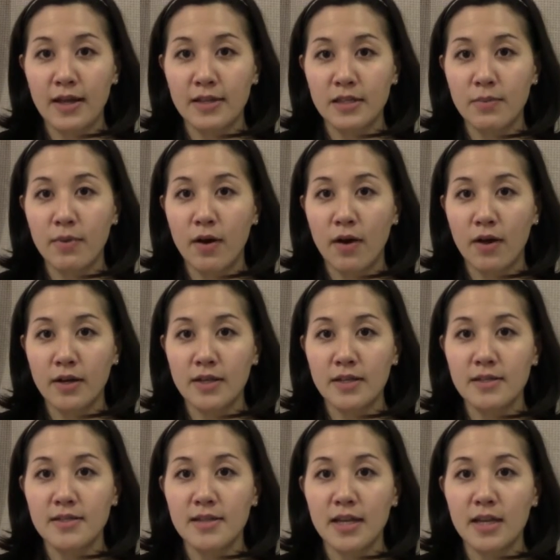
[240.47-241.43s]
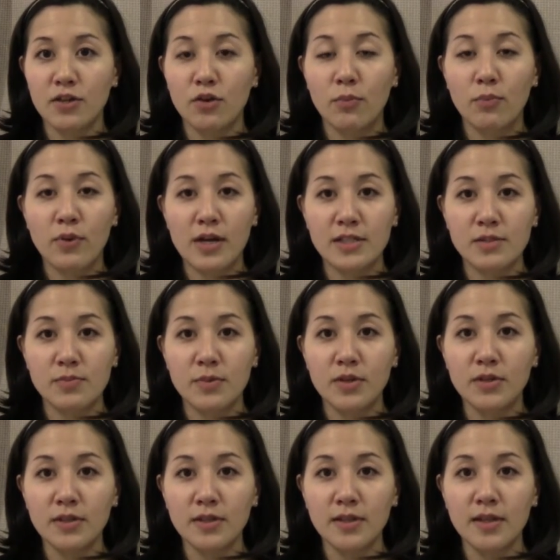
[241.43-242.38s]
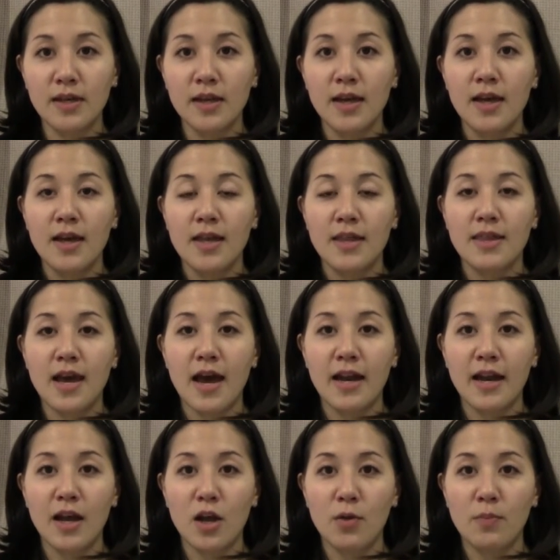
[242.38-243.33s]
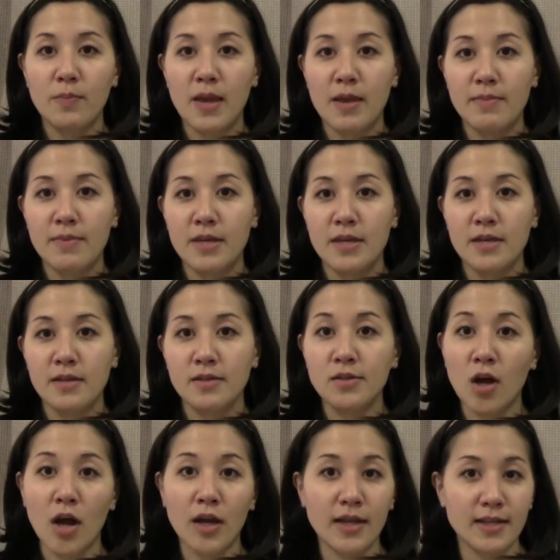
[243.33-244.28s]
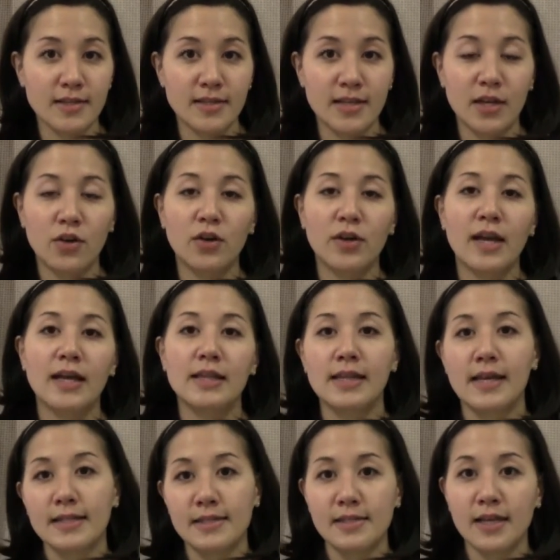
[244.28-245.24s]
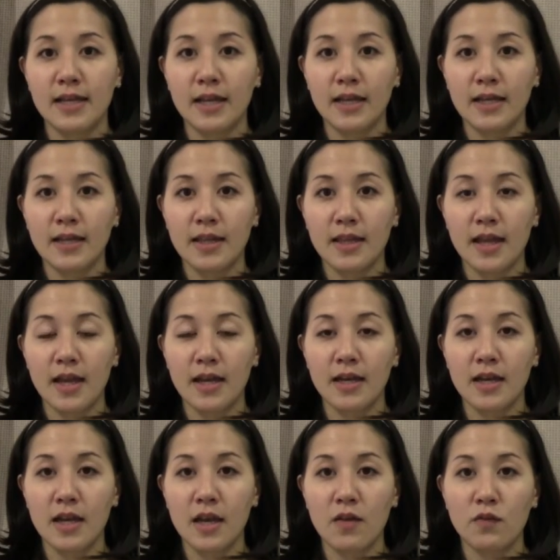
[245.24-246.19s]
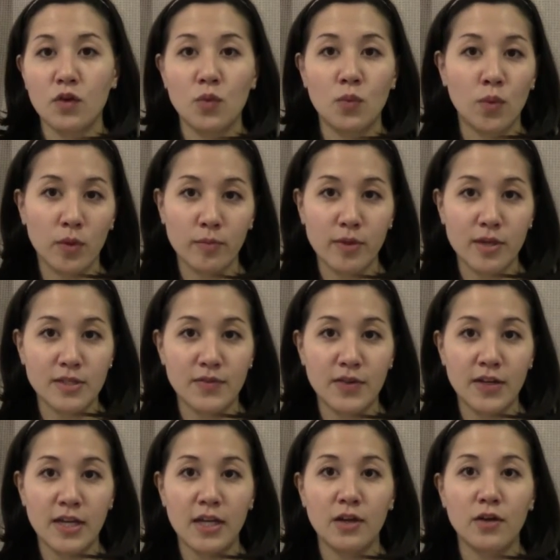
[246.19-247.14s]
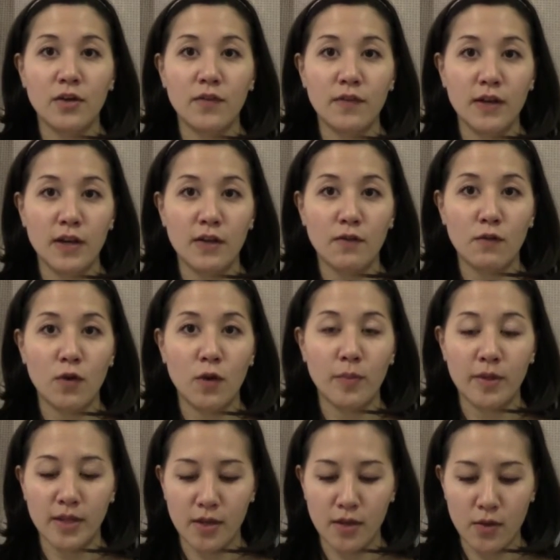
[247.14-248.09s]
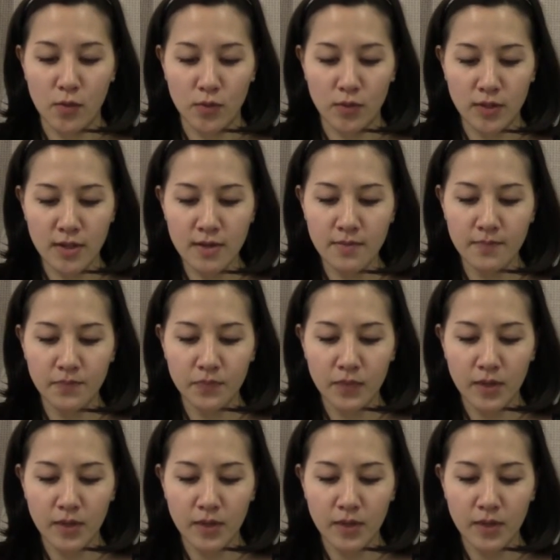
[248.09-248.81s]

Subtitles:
antibodies in your breast milk that help baby not get sick or get less sick than if you weren't breastfeeding or feeding formula only.